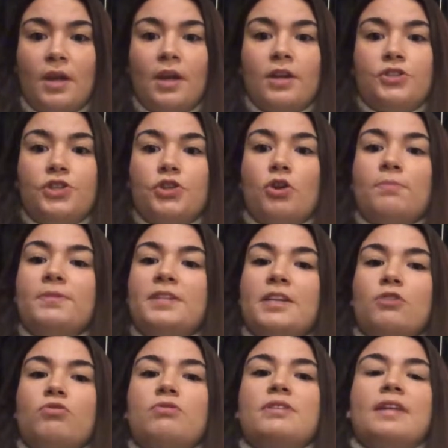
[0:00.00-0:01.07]
Genome
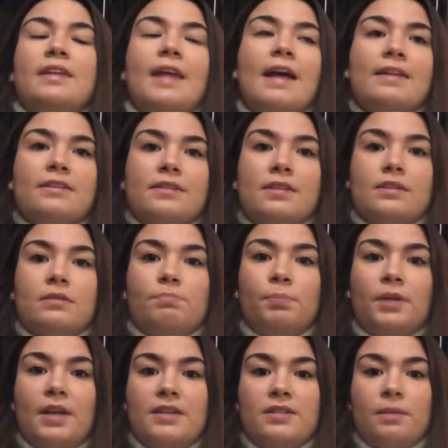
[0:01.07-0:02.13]
sequence analysis
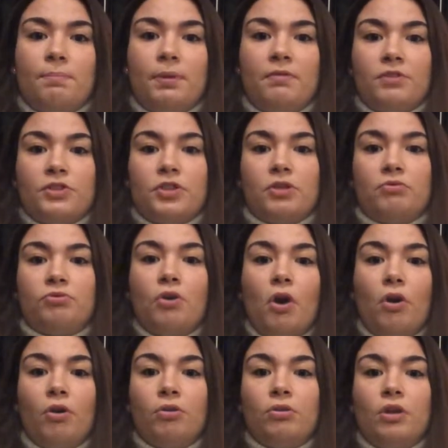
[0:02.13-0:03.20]
plays a pivotal
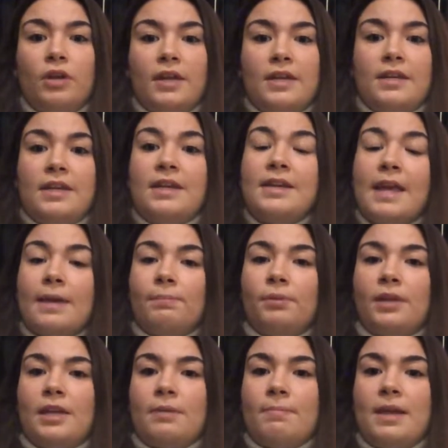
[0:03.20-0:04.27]
role in
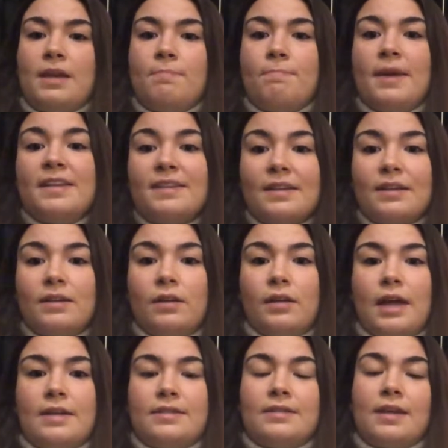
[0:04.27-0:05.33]
enabling many medical
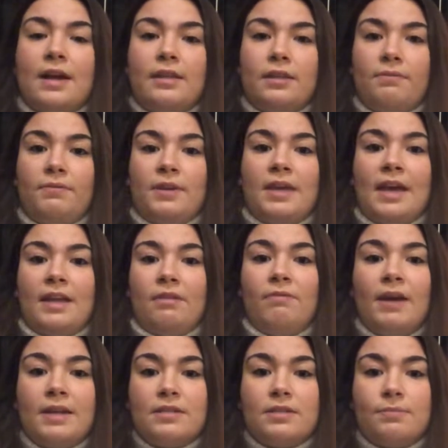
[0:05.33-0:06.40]
and scientific
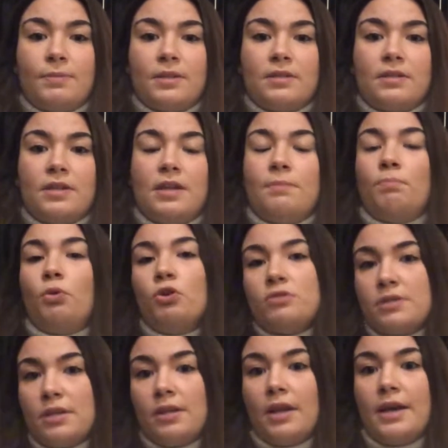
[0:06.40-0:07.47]
advancements in
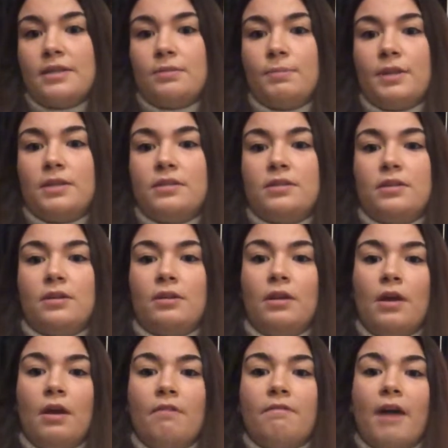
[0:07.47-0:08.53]
personalized medicine,
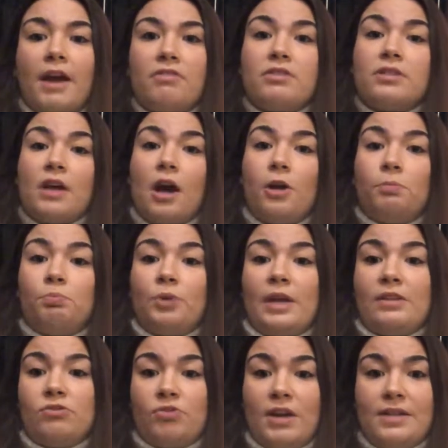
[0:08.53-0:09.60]
virus
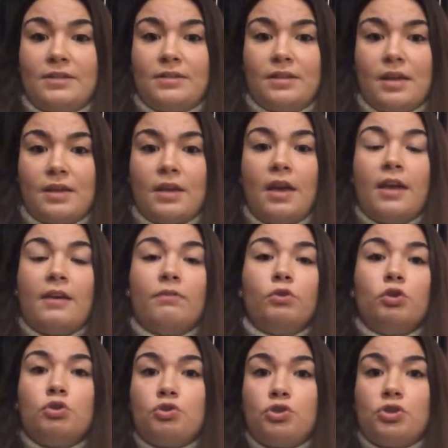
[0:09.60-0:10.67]
outbreak tracing,
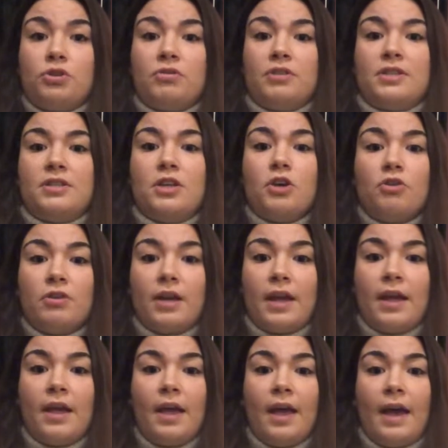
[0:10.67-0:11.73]
evolutionary
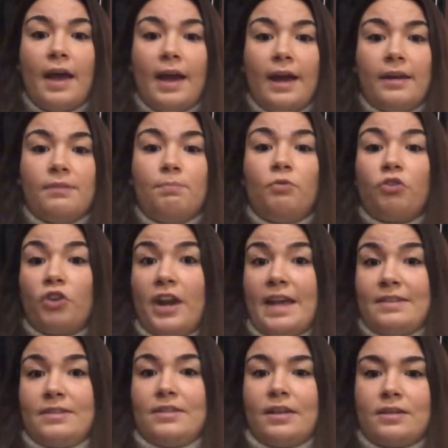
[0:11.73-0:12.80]
theory, and
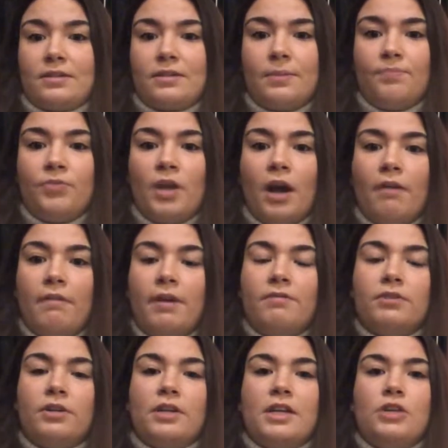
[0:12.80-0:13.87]
forensics.
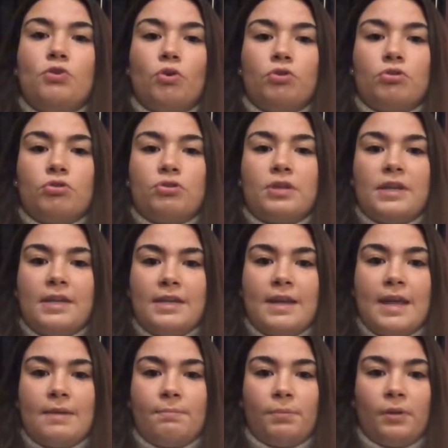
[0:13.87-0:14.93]
However, in order to
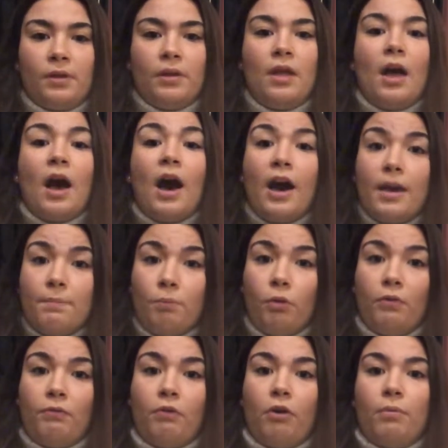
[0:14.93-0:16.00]
enable
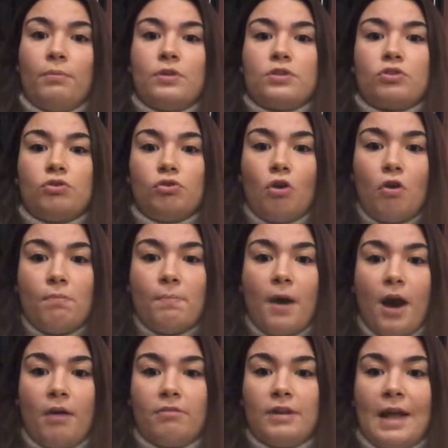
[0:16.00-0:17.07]
high-performance,
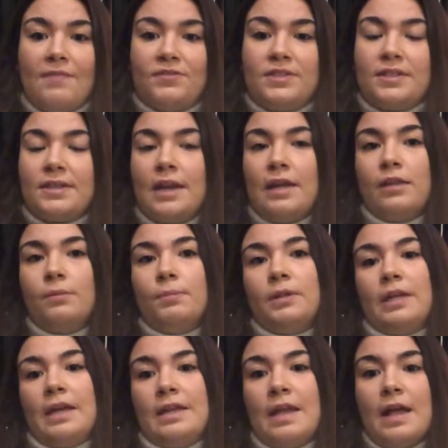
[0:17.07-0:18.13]
low-power, and
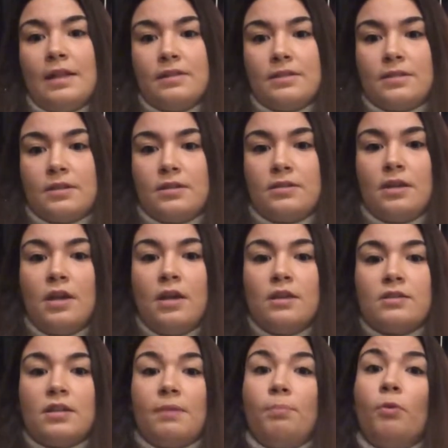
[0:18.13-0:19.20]
scalable analysis,
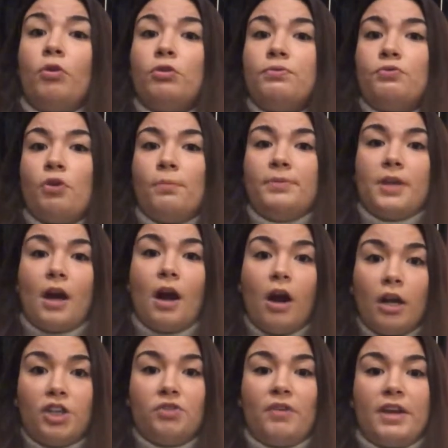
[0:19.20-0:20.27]
support from the
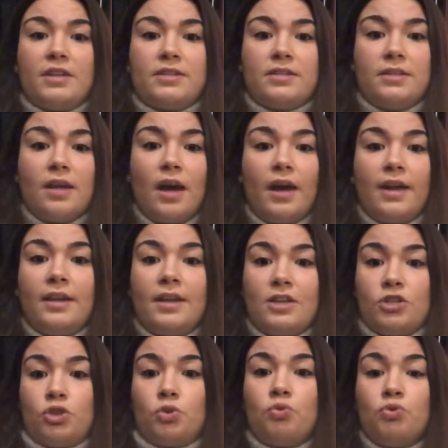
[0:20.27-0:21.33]
hardware side is
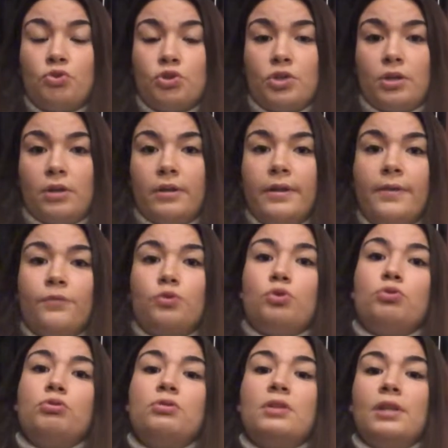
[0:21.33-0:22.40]
crucial due
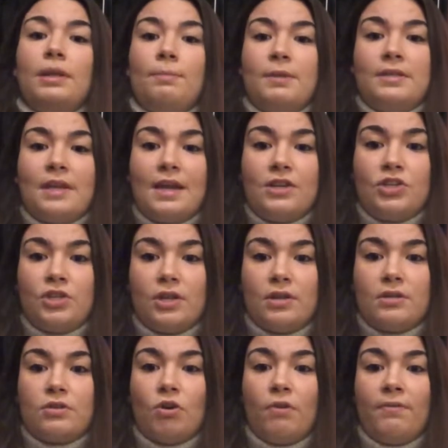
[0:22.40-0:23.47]
to the
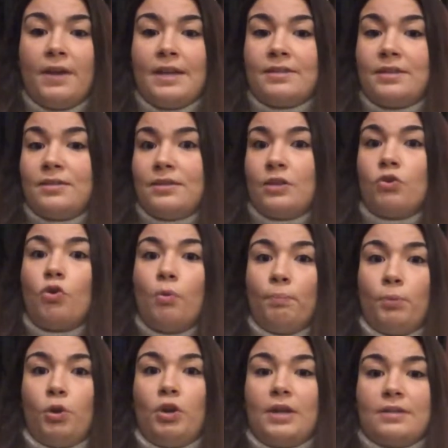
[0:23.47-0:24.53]
limitations of existing
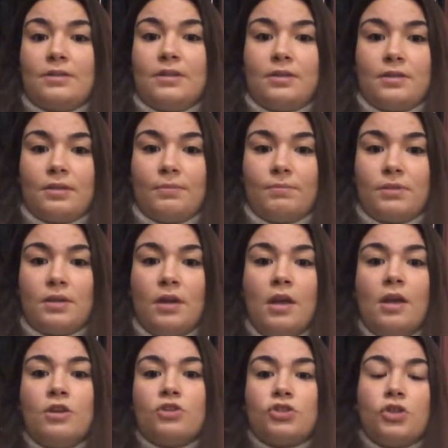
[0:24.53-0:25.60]
computing systems.
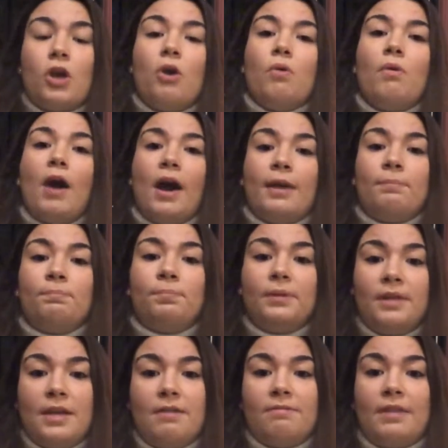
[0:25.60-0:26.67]
So, I
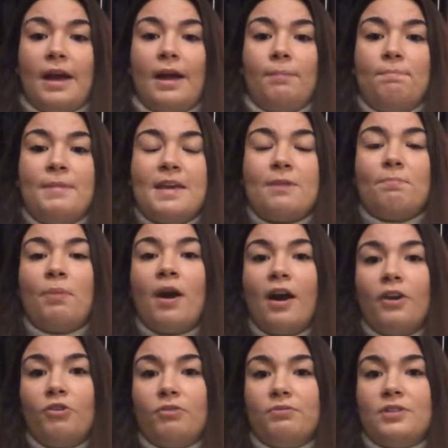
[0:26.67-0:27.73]
believe that being
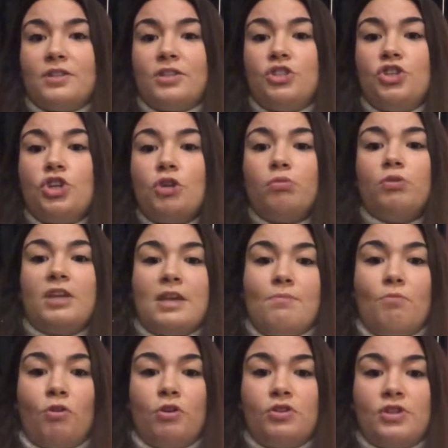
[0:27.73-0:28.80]
part of this newly
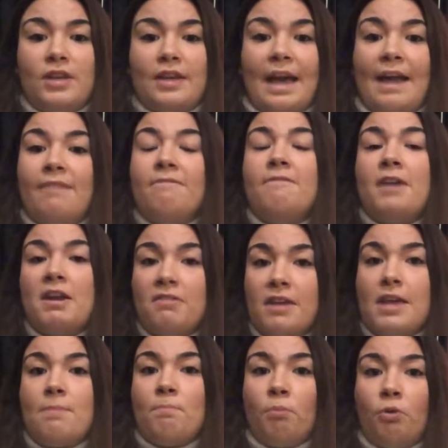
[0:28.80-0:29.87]
emerging and very
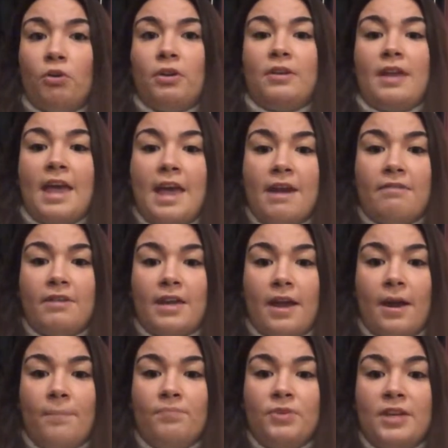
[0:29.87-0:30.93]
important area
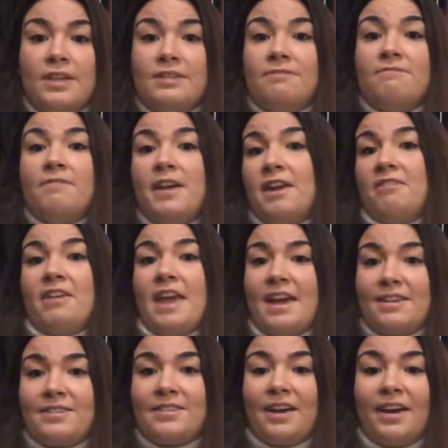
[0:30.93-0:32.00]
is very
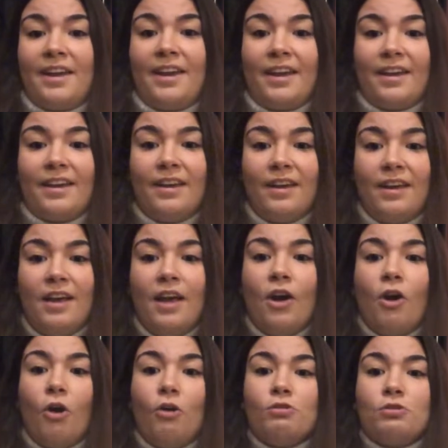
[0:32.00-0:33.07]
exciting.
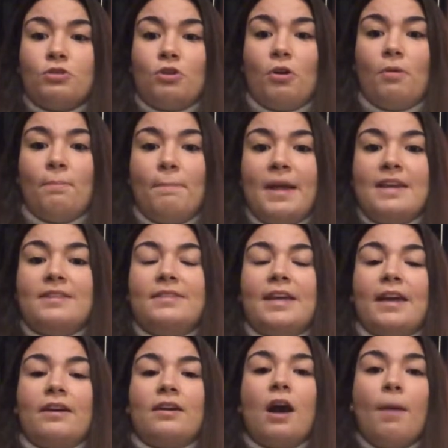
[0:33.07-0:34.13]
Also, many
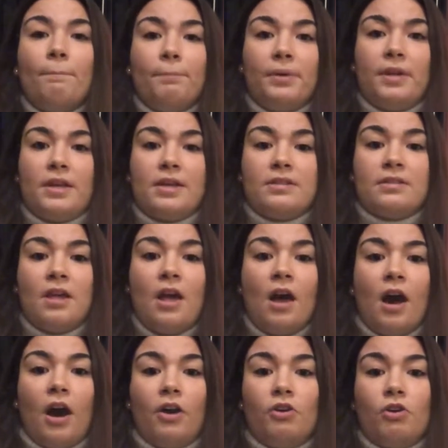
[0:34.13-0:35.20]
tech companies
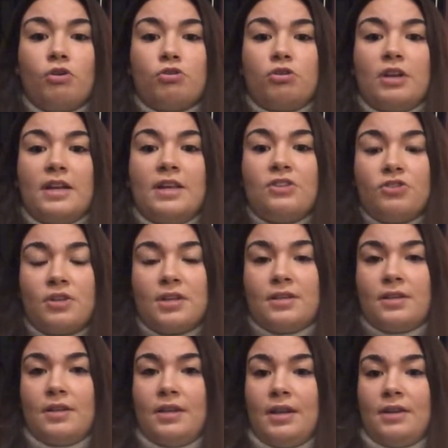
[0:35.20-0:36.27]
are also
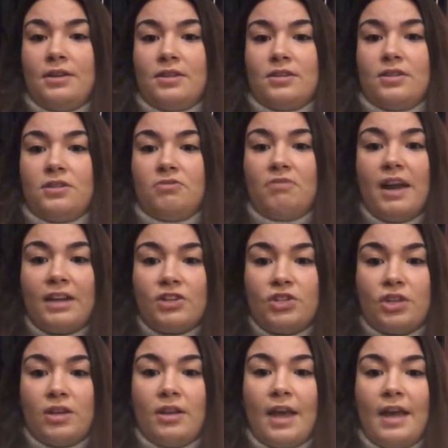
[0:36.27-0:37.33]
interested in this
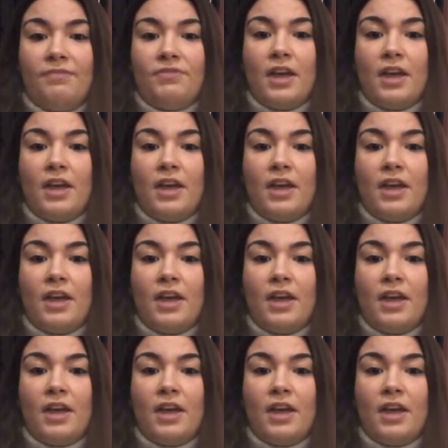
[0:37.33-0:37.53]
direction, and they